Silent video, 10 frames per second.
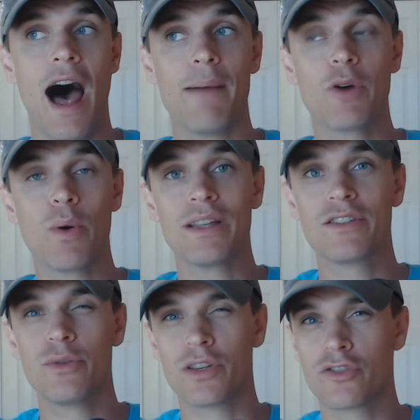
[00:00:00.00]
I'm going
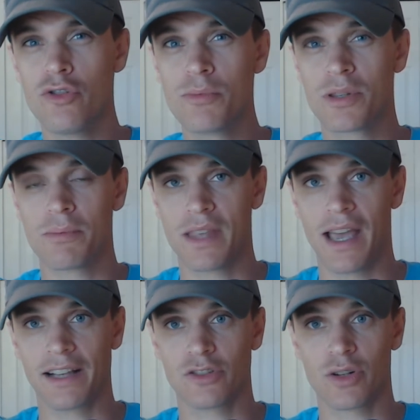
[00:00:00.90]
to assume some
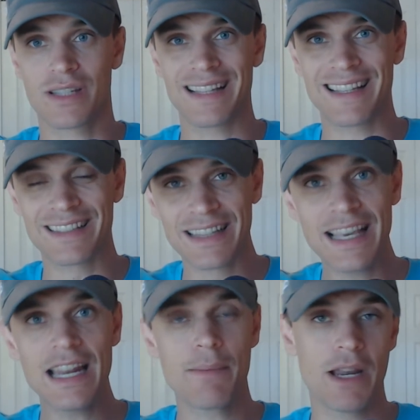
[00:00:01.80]
things, or it's, it's it's
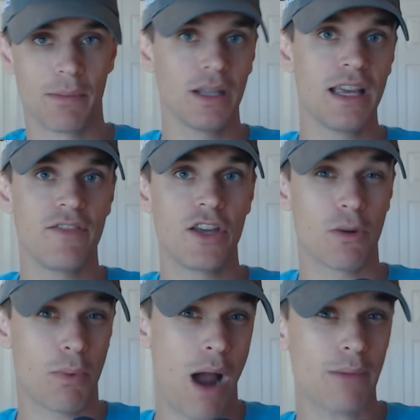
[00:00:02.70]
leading me to believe that
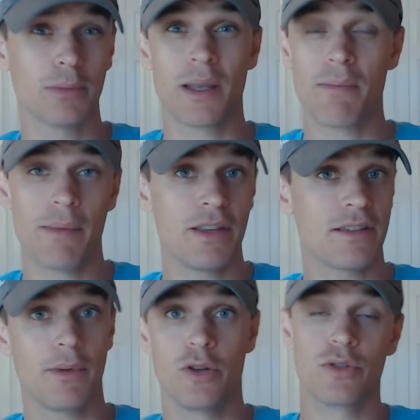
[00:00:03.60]
you're probably maybe
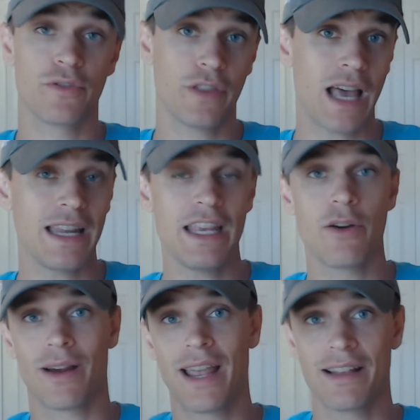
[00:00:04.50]
somebody who's flighty
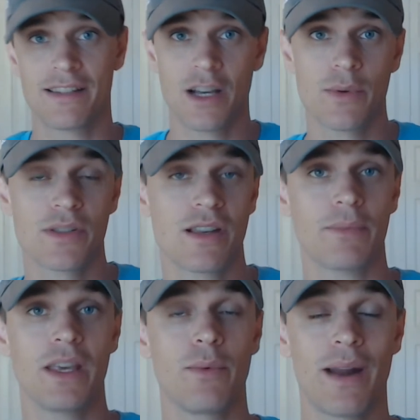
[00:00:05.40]
or can't stick with
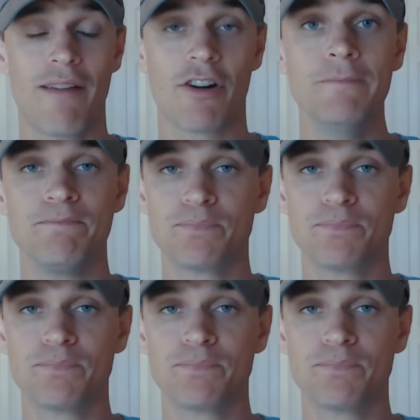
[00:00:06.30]
something, whatever.